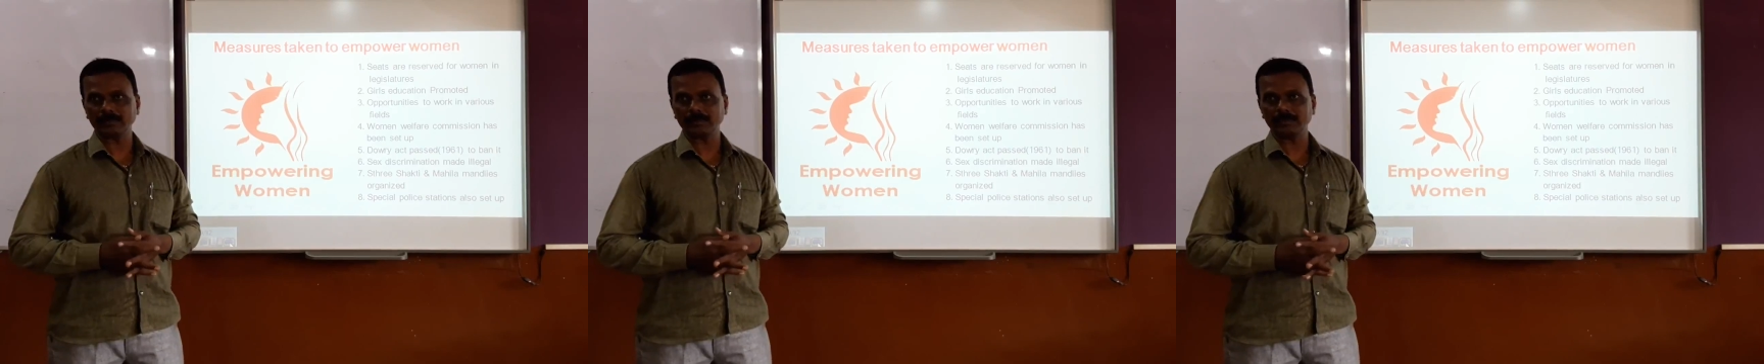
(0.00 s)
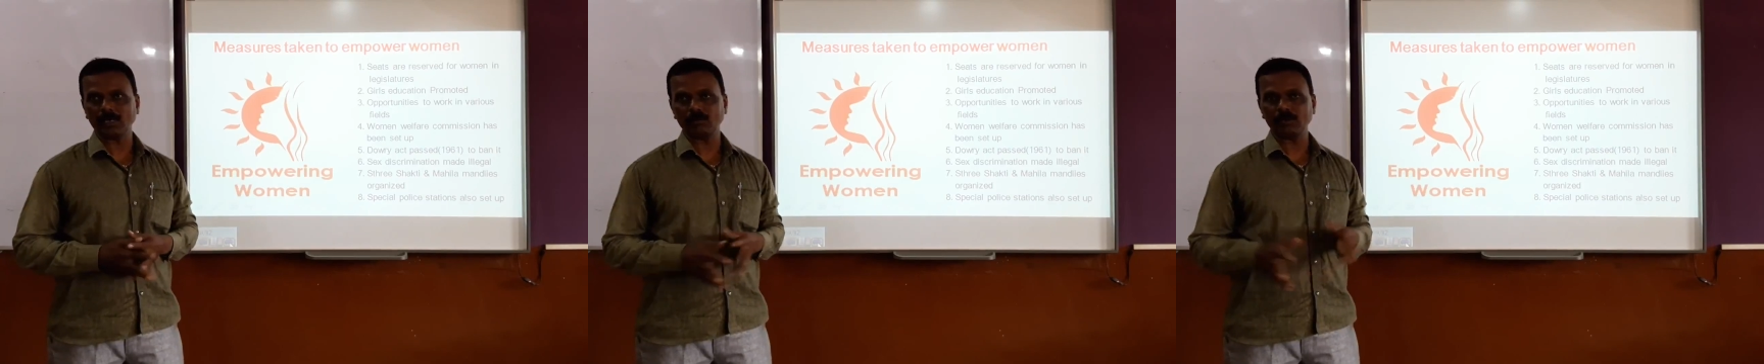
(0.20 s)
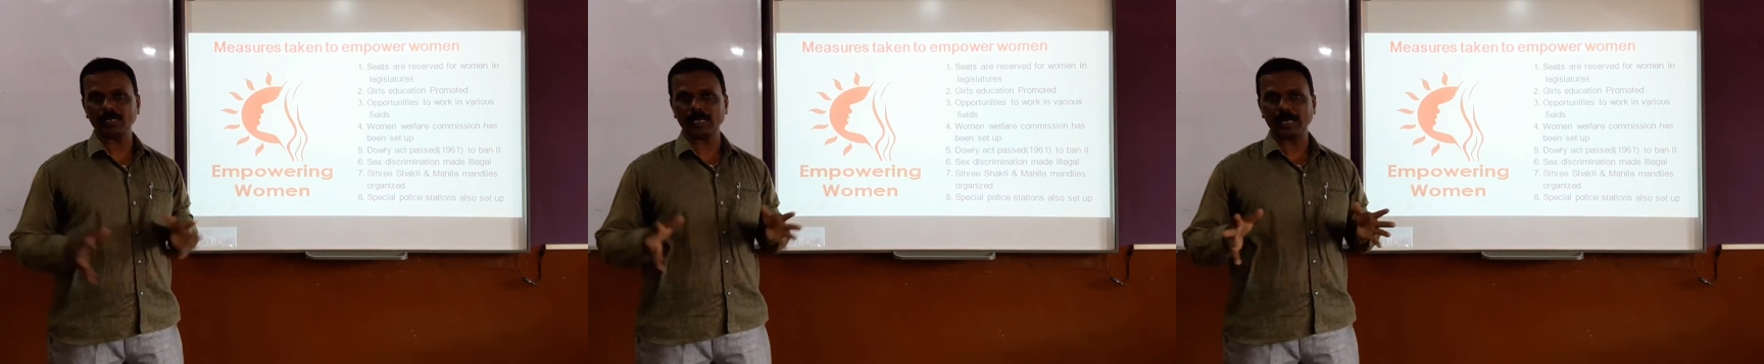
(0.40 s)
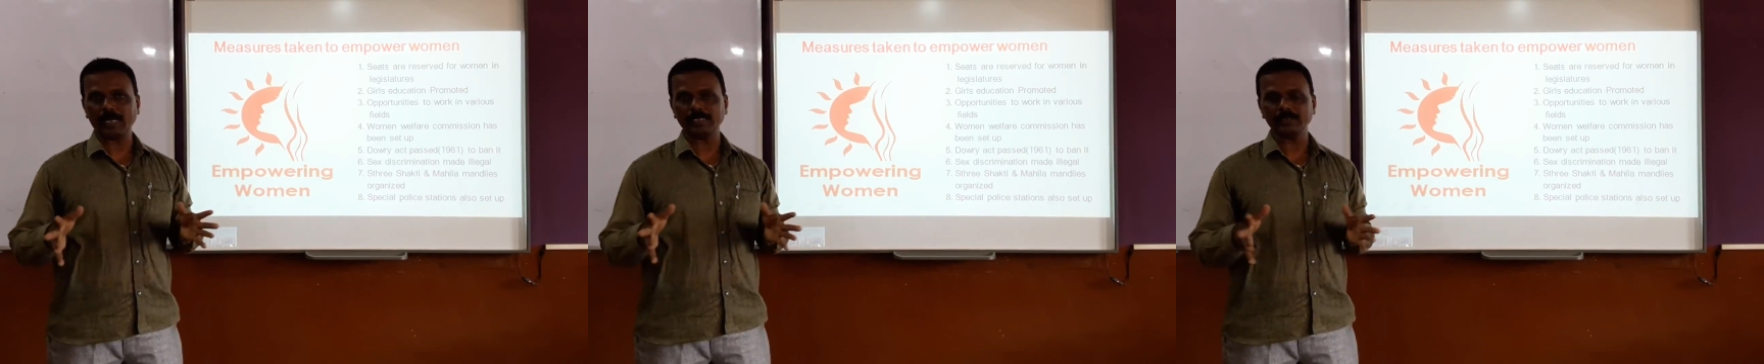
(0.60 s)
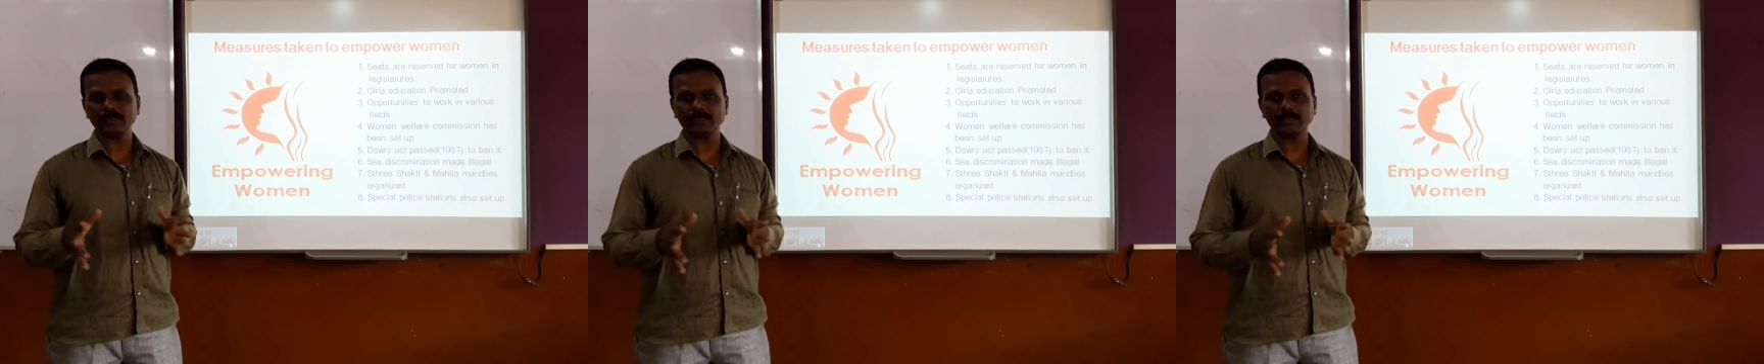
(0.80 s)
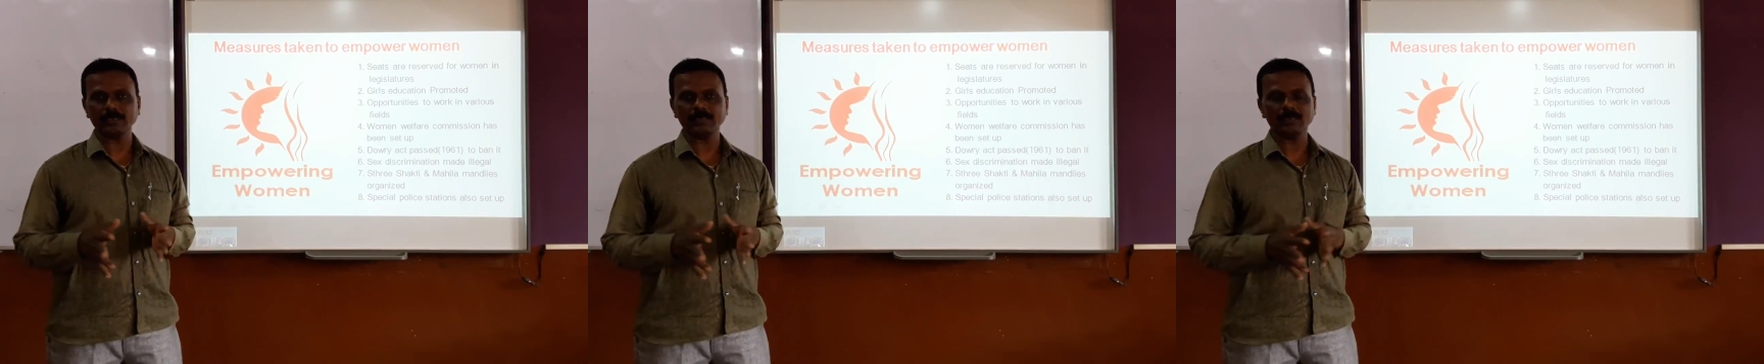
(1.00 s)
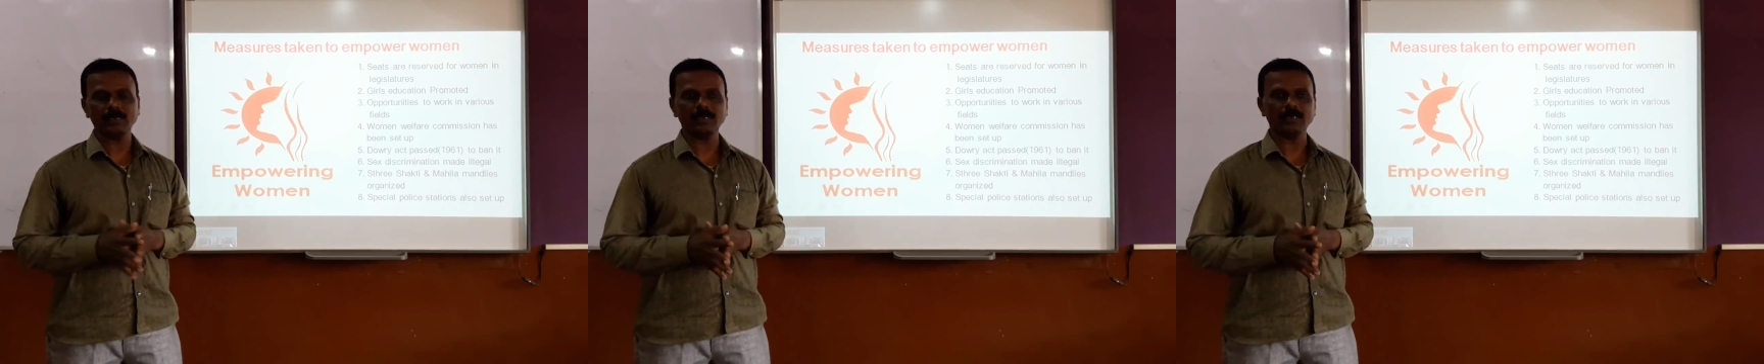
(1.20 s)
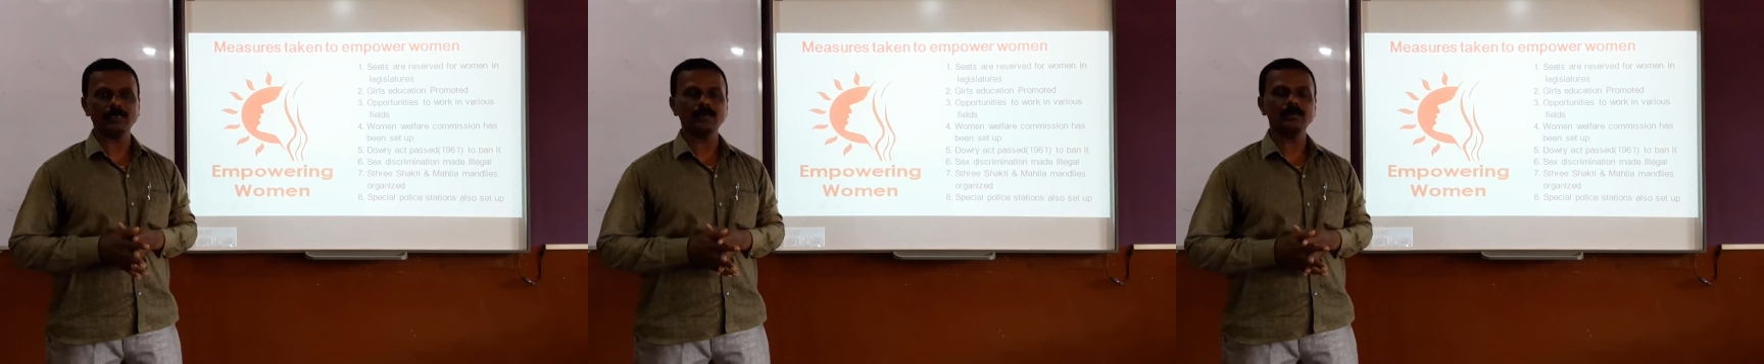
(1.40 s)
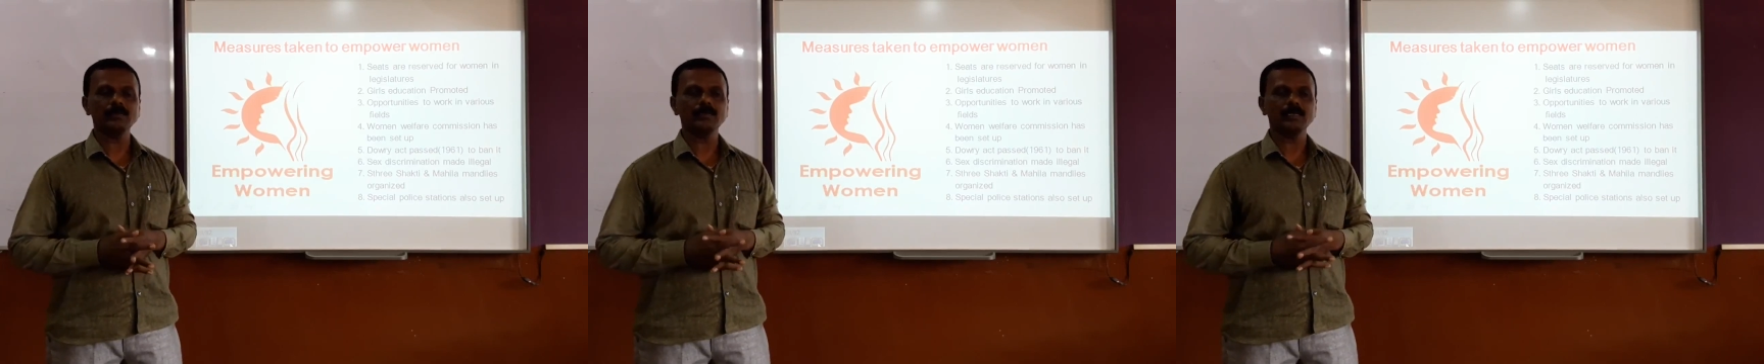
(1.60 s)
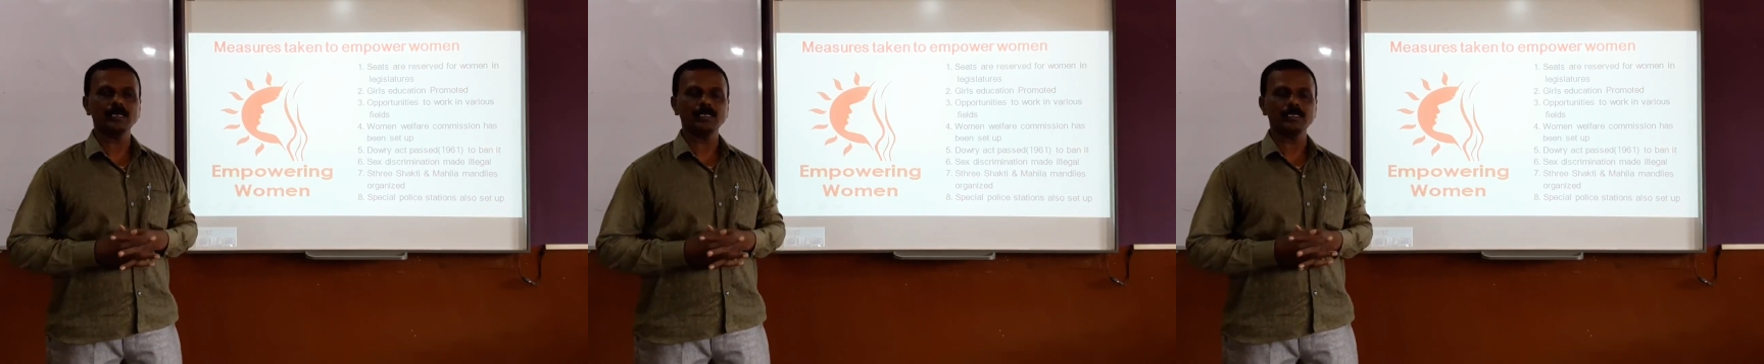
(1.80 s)
Dowry Act,
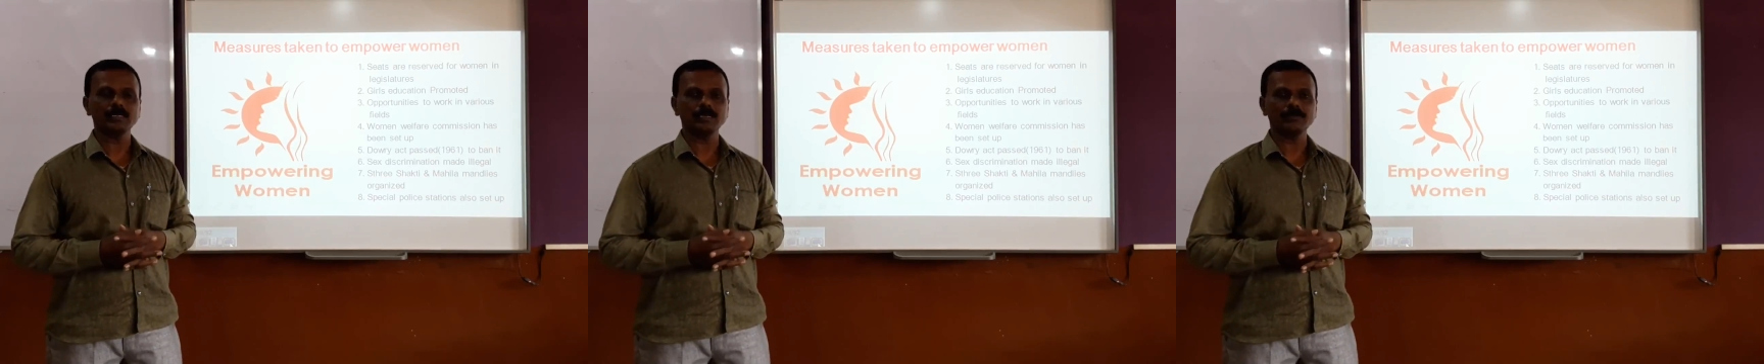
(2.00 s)
it